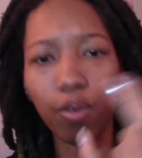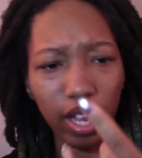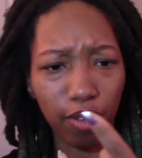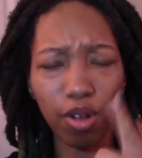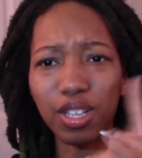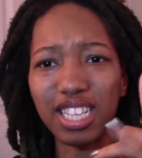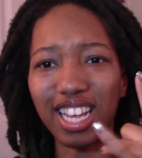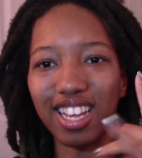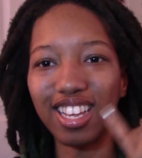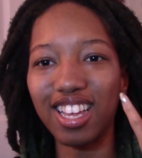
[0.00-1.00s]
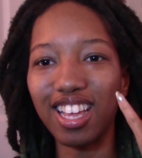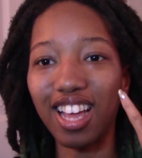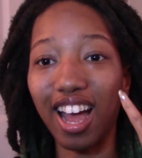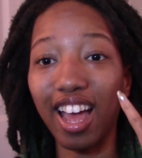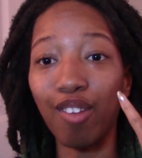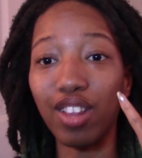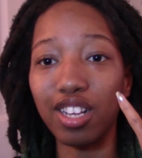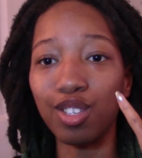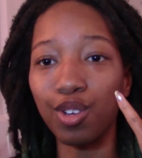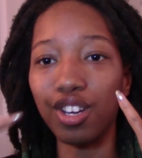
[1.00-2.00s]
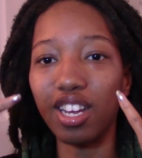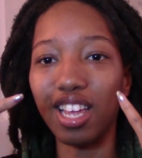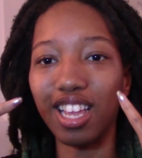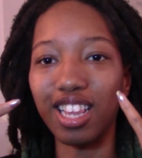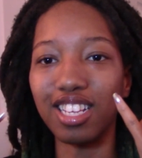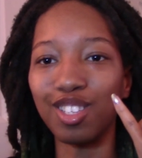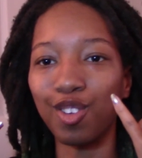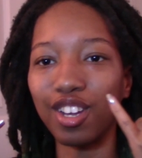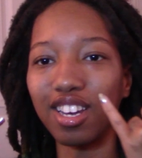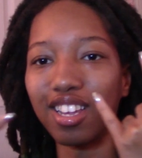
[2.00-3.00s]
Wait, what was that? I have this one and this one.